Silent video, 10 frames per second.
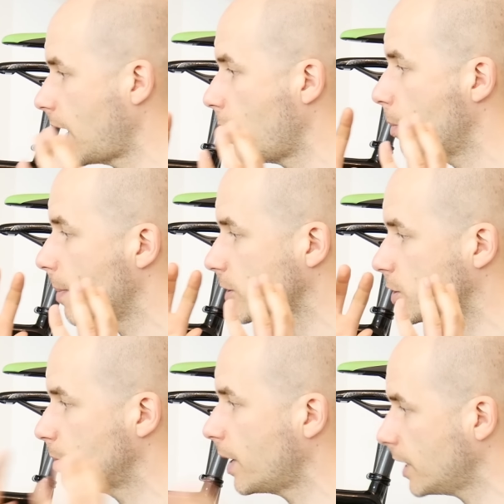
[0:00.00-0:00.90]
how
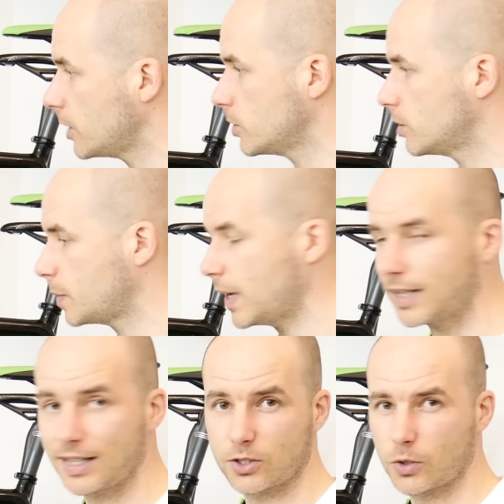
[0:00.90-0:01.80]
much money I should
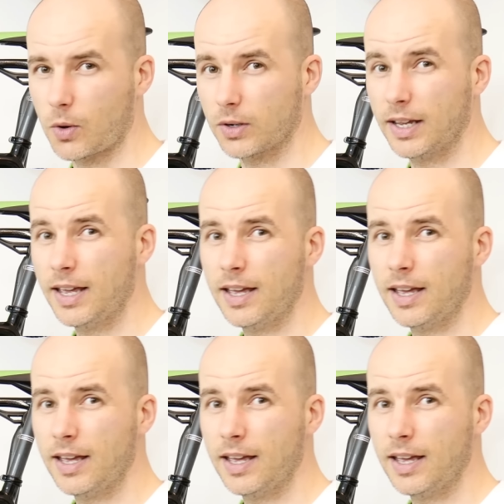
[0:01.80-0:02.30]
spend and so on.